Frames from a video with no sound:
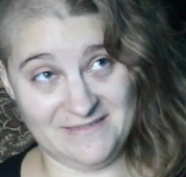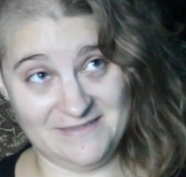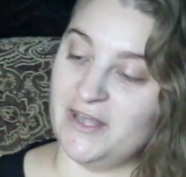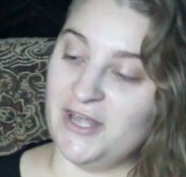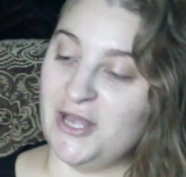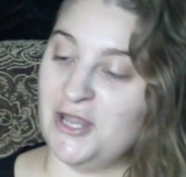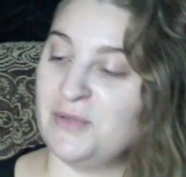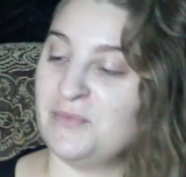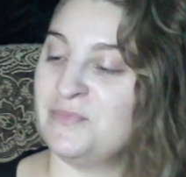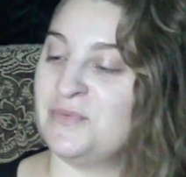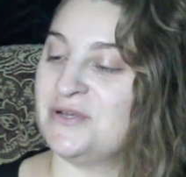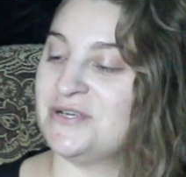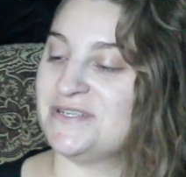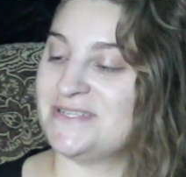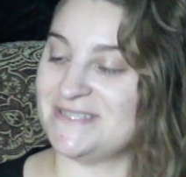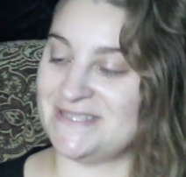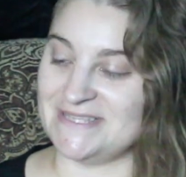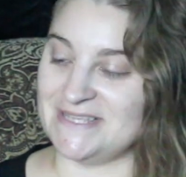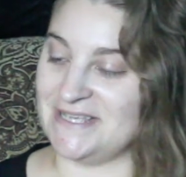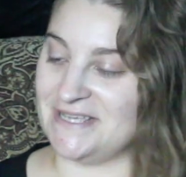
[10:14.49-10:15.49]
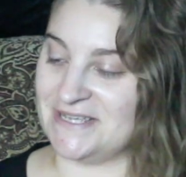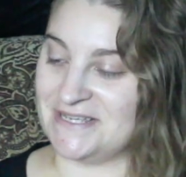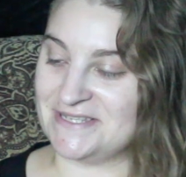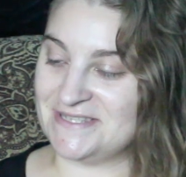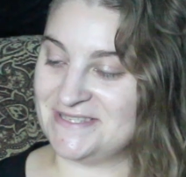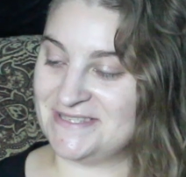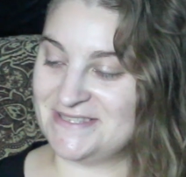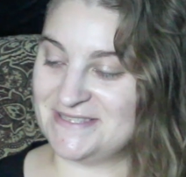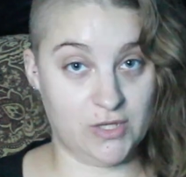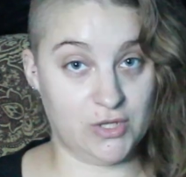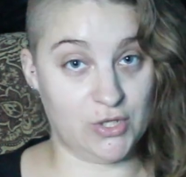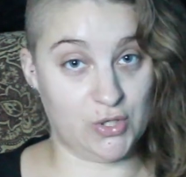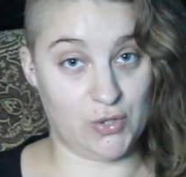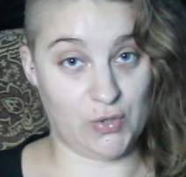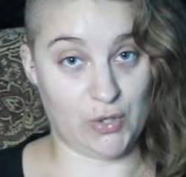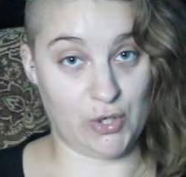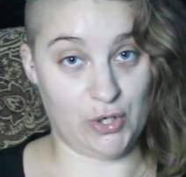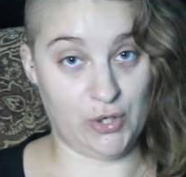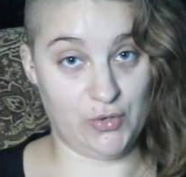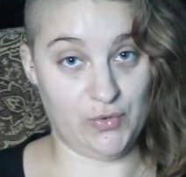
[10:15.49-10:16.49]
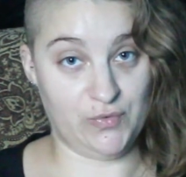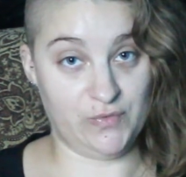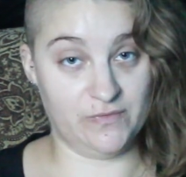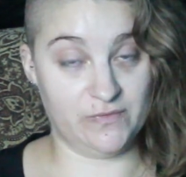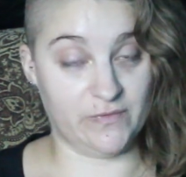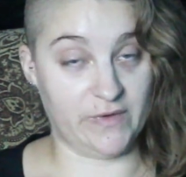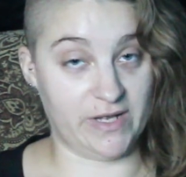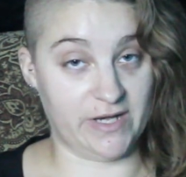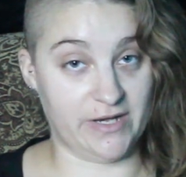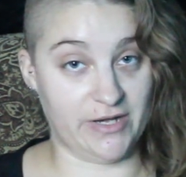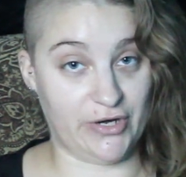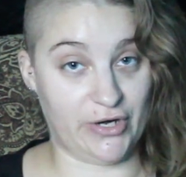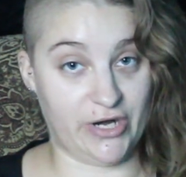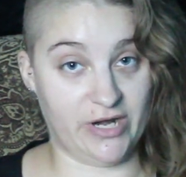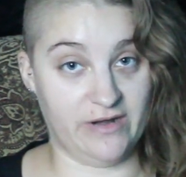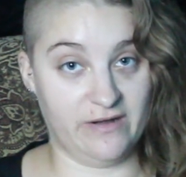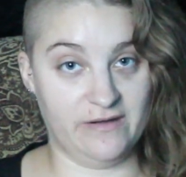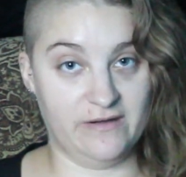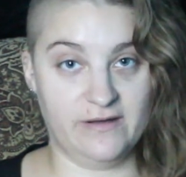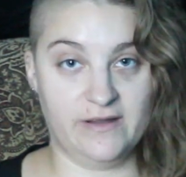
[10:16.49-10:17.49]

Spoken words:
Number 6, The Crow, rated R.